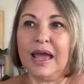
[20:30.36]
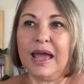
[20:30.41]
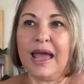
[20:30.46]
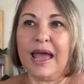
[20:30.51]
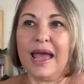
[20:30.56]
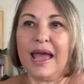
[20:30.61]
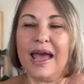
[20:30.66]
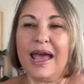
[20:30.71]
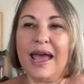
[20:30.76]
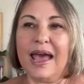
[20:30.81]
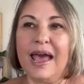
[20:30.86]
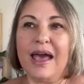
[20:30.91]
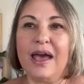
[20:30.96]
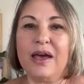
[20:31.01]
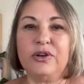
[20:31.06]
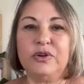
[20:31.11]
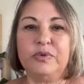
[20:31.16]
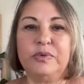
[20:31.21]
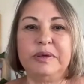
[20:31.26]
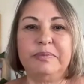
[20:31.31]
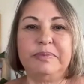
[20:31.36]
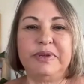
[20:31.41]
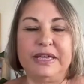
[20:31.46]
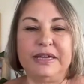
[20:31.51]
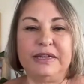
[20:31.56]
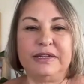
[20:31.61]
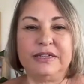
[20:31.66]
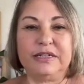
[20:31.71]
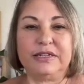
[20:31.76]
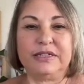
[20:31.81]
how do we
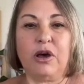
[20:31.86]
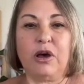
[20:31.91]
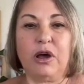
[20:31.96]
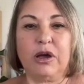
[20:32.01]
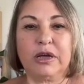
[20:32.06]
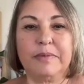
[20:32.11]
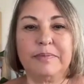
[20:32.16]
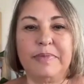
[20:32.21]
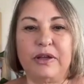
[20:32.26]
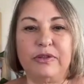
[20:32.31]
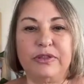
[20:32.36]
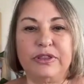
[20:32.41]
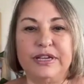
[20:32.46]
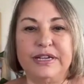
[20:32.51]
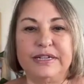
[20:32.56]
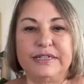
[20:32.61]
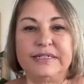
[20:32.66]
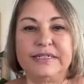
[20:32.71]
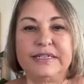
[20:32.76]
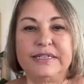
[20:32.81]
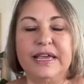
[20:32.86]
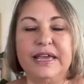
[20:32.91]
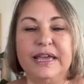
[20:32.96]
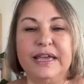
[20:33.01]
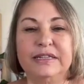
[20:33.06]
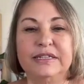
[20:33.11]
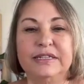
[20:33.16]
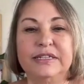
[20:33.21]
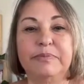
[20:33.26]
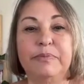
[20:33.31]
begin to talk about this
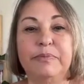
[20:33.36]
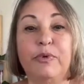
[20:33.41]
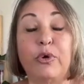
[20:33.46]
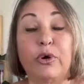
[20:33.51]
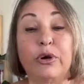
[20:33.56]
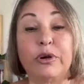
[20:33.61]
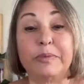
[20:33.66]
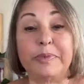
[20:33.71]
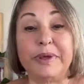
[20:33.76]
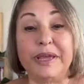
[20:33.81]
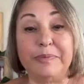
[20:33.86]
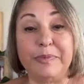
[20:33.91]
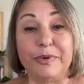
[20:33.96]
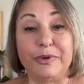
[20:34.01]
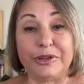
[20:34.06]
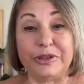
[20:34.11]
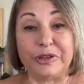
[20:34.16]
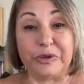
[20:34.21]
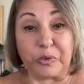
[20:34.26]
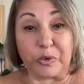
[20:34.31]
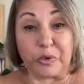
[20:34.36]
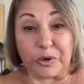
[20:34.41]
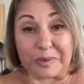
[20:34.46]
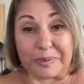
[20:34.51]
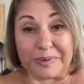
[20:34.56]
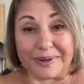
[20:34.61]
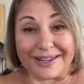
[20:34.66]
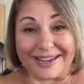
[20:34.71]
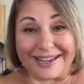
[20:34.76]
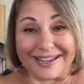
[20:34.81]
and support people in the
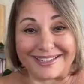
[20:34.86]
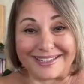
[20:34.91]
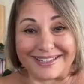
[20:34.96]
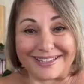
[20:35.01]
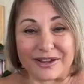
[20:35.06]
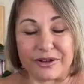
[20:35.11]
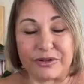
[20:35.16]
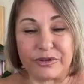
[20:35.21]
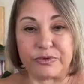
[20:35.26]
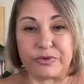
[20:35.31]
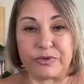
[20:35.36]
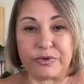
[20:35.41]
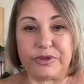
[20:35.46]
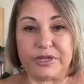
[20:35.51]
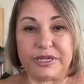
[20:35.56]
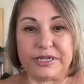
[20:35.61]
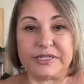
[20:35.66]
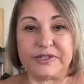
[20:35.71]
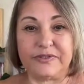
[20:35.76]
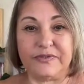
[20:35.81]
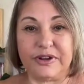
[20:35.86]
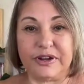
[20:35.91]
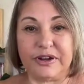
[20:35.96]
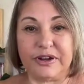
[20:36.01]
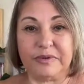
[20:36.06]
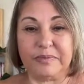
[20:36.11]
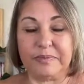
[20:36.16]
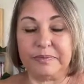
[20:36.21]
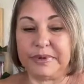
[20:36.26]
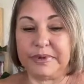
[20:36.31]
workplace through this
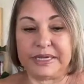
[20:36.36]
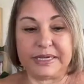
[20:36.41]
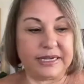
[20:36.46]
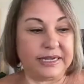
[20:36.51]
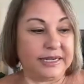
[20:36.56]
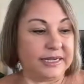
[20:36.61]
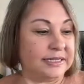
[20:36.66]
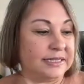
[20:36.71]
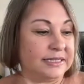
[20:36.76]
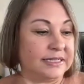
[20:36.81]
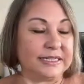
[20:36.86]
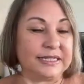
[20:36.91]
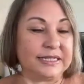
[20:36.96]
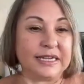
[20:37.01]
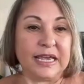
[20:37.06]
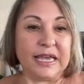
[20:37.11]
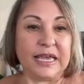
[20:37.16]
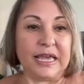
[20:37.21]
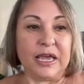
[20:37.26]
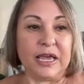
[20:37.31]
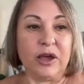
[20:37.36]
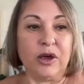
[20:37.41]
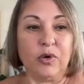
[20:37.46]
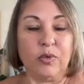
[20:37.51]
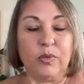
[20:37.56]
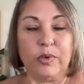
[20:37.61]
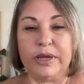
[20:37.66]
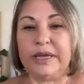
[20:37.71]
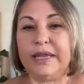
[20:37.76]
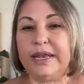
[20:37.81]
fear? Because
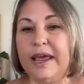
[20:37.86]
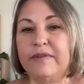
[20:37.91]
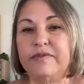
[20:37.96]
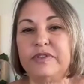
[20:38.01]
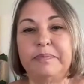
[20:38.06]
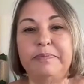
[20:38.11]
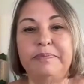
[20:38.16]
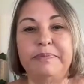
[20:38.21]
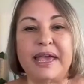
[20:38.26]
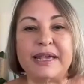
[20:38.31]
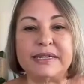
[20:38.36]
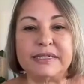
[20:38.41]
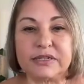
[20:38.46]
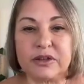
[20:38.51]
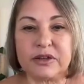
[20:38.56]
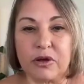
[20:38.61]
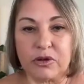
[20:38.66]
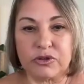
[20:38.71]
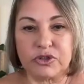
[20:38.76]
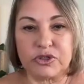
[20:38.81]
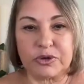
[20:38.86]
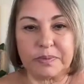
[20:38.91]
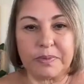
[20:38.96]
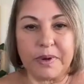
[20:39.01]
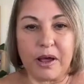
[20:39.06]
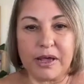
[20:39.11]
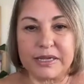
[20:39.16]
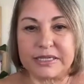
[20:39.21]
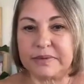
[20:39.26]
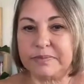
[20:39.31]
we can have the best culture
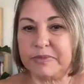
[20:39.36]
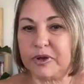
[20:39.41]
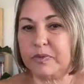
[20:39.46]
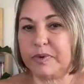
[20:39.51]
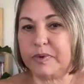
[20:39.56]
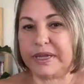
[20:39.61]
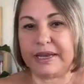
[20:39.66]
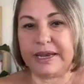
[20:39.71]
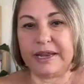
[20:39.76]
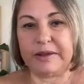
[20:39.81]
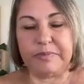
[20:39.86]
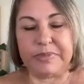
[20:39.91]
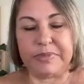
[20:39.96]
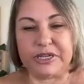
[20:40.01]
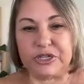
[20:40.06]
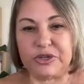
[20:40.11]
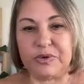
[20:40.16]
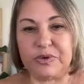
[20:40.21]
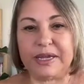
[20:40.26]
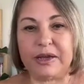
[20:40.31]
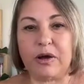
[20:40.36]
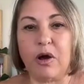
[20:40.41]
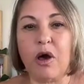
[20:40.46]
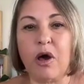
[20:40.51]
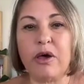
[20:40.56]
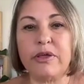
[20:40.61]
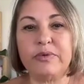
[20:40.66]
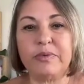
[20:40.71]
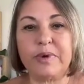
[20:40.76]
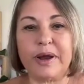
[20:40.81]
possible, we can be doing
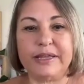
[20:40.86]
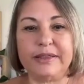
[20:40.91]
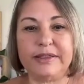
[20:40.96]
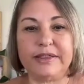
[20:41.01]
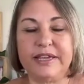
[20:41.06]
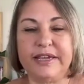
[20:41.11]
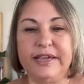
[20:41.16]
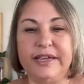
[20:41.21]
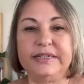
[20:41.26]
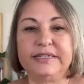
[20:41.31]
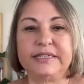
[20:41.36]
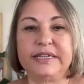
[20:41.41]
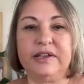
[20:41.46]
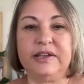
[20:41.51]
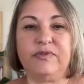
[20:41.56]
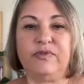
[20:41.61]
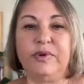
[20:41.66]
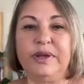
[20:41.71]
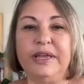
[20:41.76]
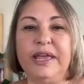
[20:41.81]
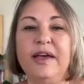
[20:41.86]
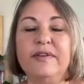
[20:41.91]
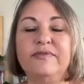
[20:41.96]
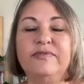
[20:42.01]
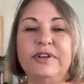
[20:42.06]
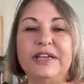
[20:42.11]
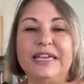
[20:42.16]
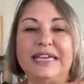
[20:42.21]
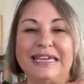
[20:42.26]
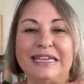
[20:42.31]
all the right things. If we
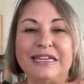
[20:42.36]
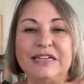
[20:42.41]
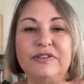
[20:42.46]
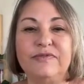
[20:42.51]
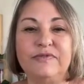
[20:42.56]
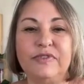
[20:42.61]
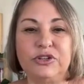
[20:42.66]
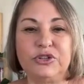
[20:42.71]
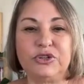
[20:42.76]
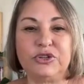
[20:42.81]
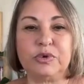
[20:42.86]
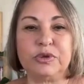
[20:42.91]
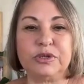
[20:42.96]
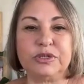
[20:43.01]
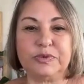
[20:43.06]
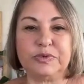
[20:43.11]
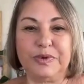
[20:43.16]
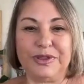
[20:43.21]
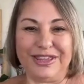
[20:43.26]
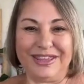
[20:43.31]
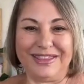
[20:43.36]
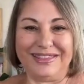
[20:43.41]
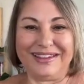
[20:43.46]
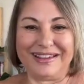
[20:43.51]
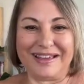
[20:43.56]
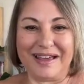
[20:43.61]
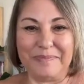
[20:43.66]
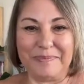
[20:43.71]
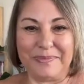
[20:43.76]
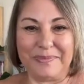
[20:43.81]
have individuals within the
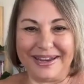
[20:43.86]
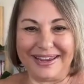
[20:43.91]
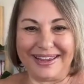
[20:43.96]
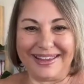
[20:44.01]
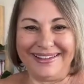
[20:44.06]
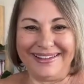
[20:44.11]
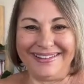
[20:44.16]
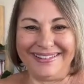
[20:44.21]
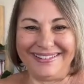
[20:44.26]
company